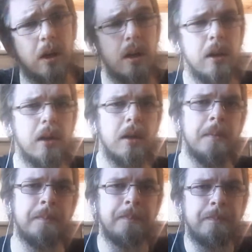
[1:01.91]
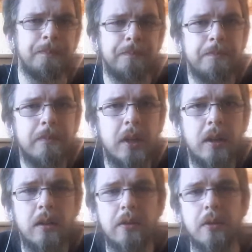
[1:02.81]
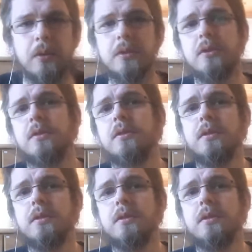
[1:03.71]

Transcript: Um, and I thought